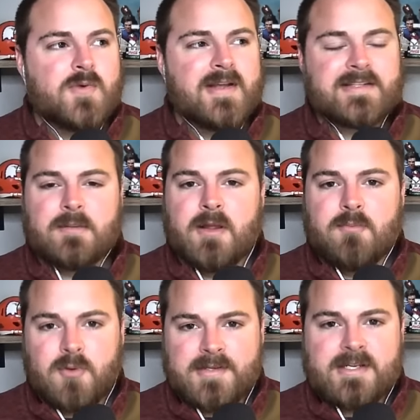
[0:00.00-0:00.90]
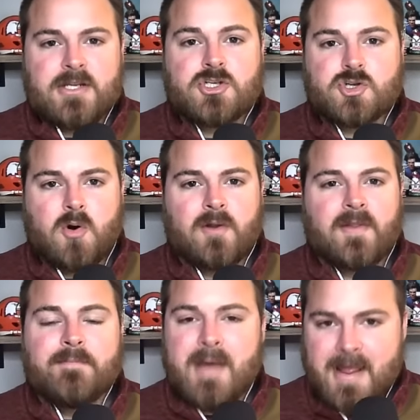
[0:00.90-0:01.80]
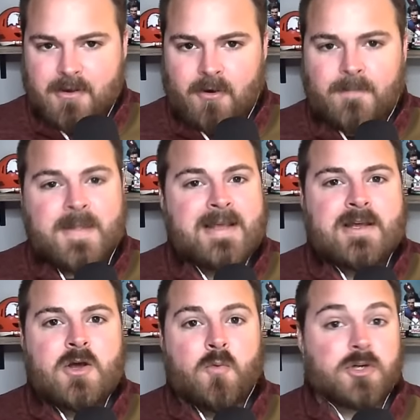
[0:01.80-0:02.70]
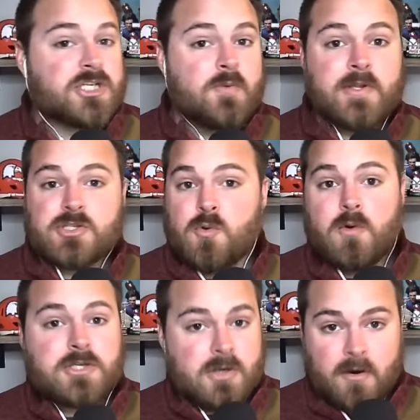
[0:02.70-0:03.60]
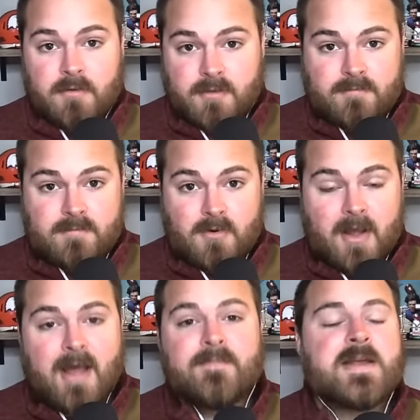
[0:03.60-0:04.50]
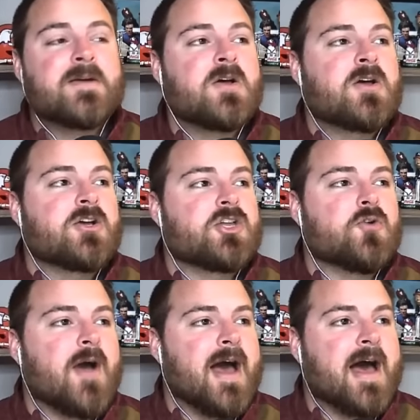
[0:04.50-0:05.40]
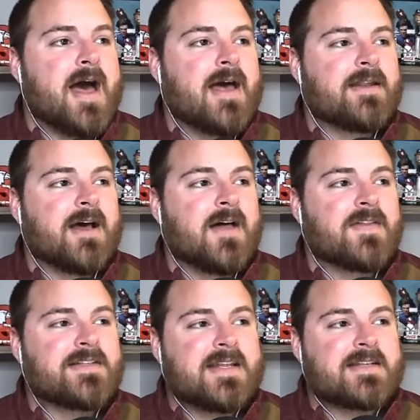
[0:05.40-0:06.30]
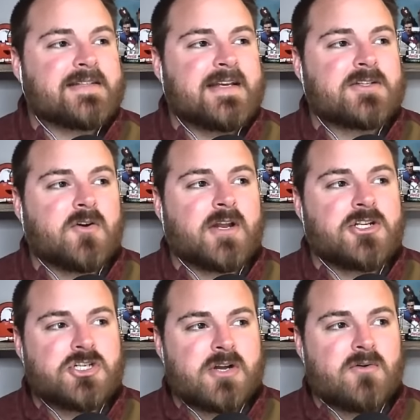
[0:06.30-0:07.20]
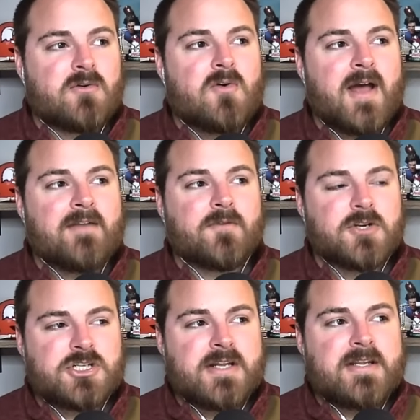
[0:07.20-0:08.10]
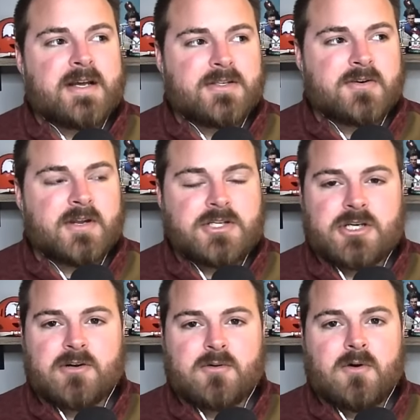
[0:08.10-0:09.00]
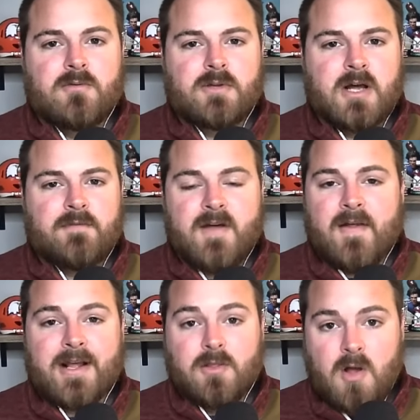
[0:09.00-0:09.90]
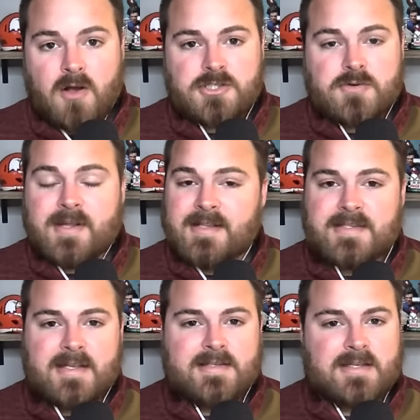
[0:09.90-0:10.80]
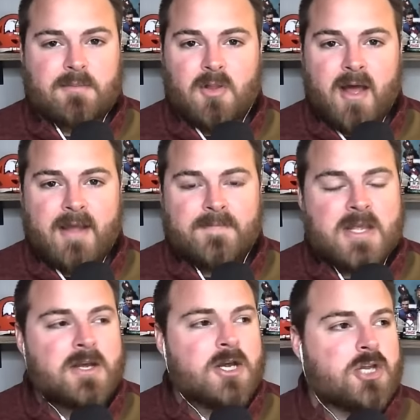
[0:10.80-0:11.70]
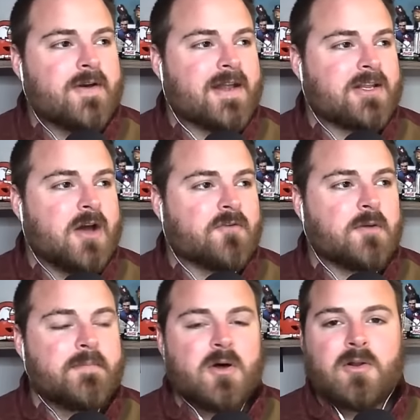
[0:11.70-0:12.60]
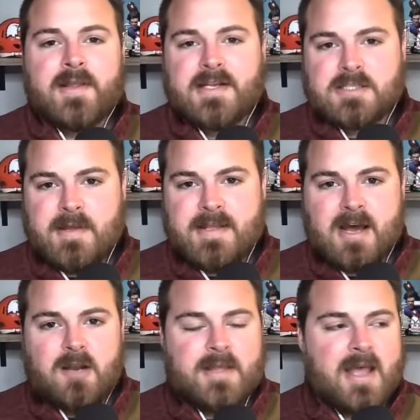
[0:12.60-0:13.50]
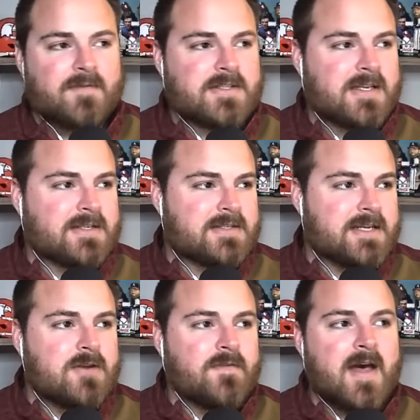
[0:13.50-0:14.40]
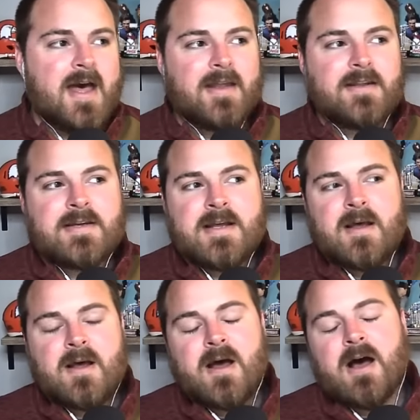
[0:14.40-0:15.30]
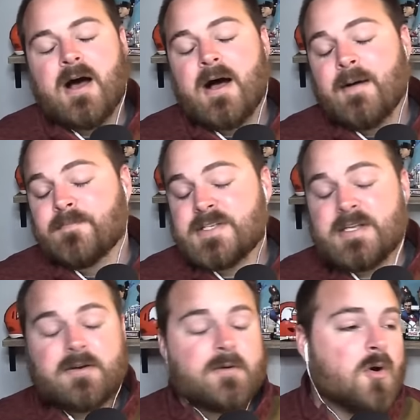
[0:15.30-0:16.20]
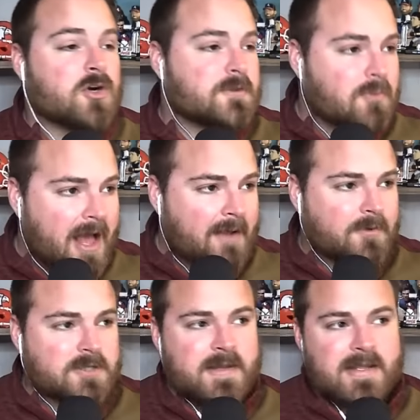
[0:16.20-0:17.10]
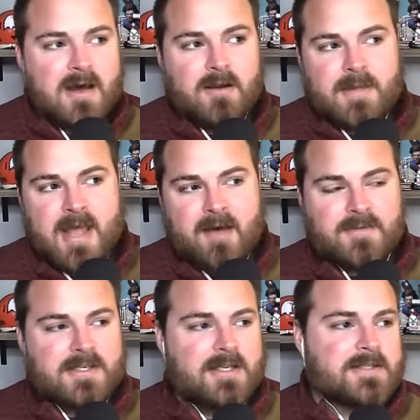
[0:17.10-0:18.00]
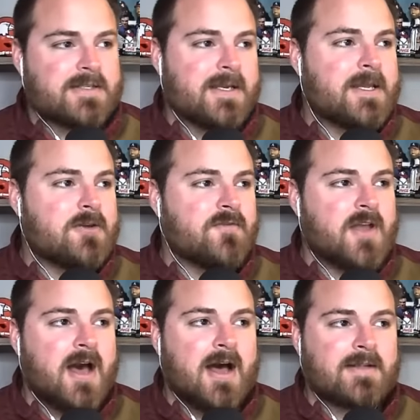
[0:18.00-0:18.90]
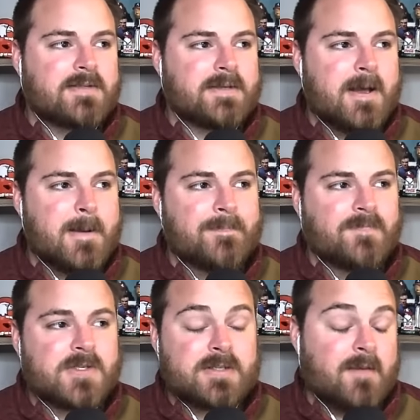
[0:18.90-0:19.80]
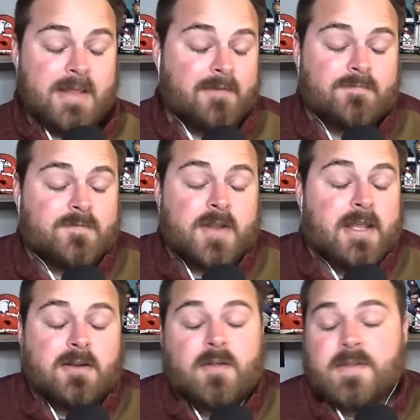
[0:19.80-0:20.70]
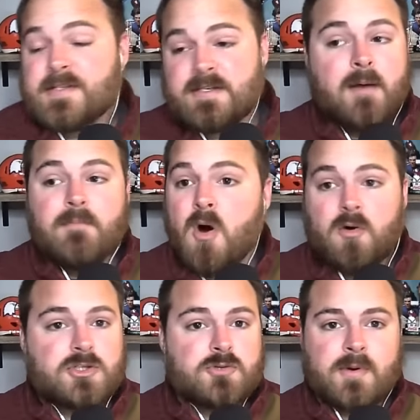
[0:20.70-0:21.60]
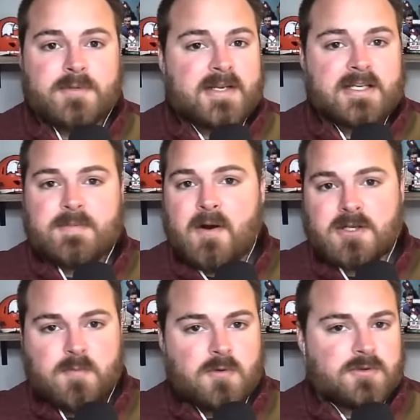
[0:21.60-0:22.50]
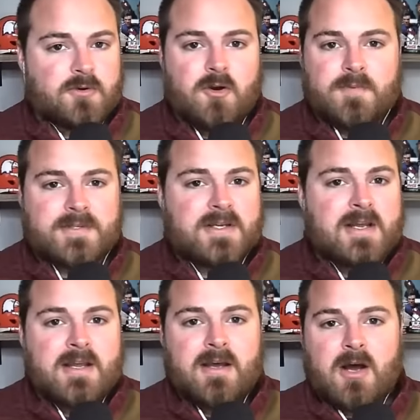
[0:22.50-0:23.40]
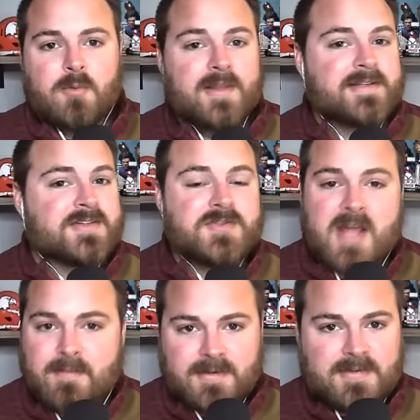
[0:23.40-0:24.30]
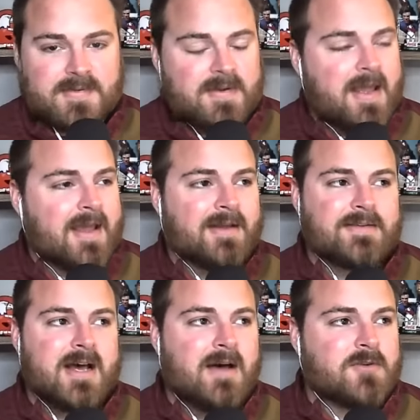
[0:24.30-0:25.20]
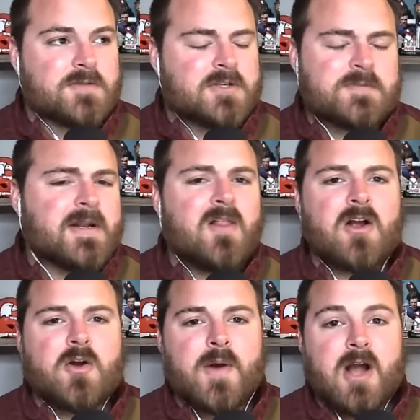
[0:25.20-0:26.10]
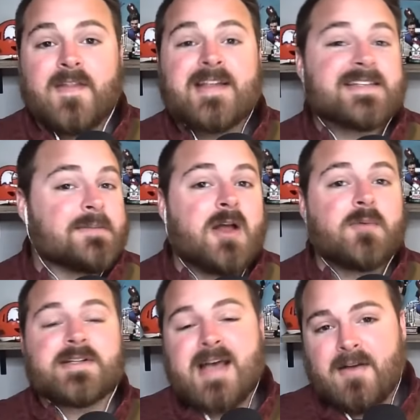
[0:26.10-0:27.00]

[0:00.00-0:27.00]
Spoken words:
NCAA President Charlie Baker, where she went scorched earth, okay? You had the Tennessee Attorney General and Virginia Attorney General filing a lawsuit against the NCAA. You had Governor Bill Lee speak out on behalf of Tennessee. You've had Senator Marsha Blackburn speak out on behalf of Tennessee. You've got, I'm forgetting all this. Tom Mars, who's representing Spire Sports Group, has released a statement. And there's been a lot going on. The NCAA